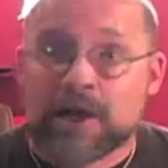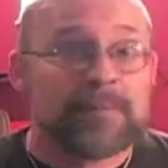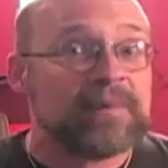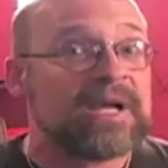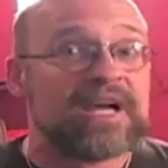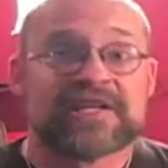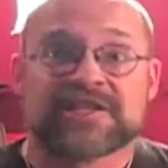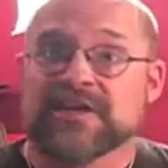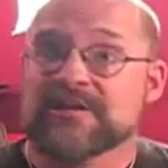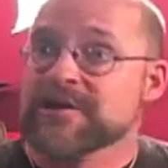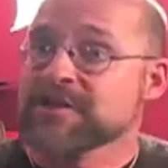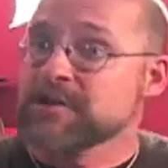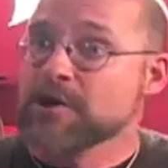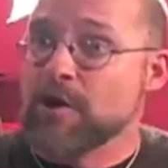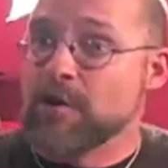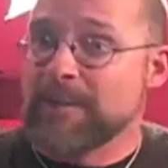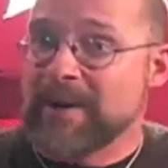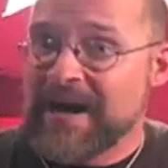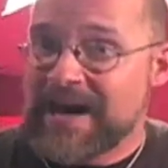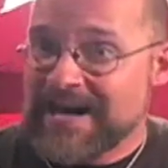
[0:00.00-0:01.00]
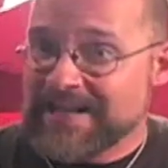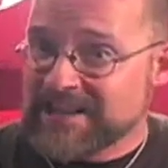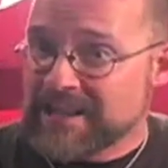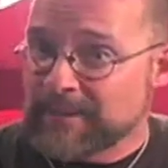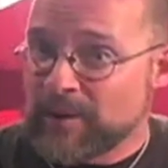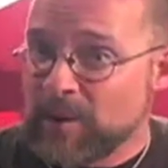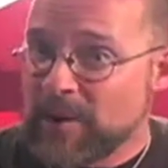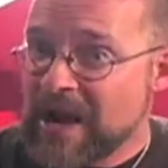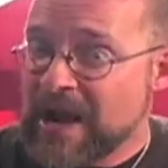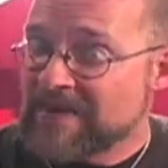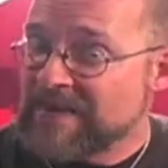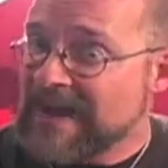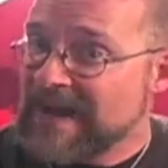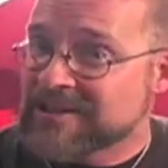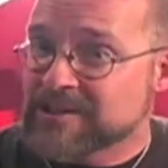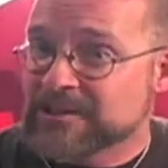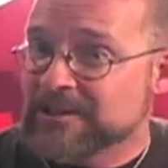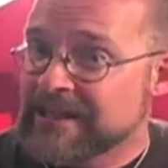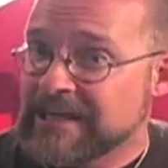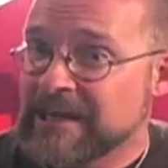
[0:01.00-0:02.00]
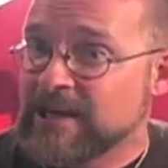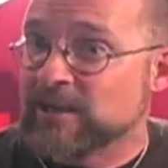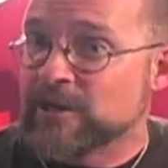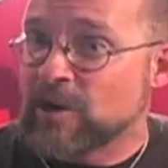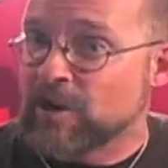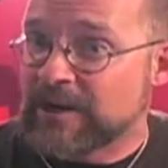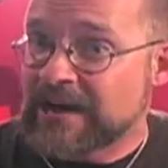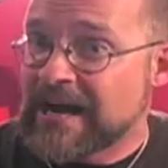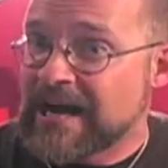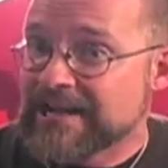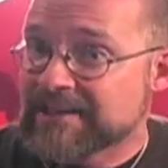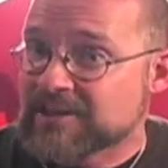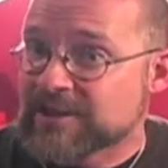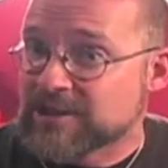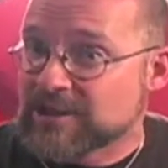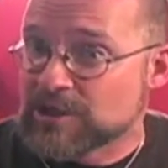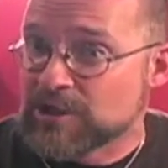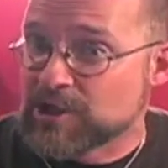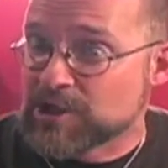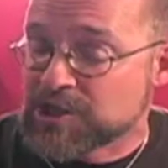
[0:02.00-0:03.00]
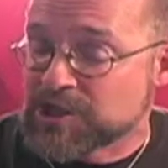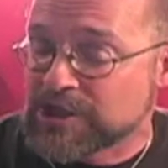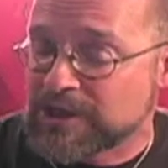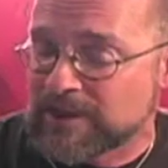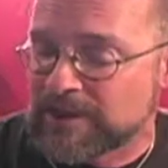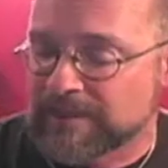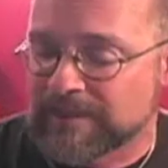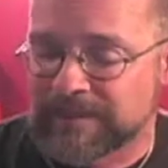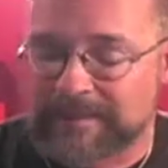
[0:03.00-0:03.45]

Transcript: because there is no possible way that's legal or constitutional.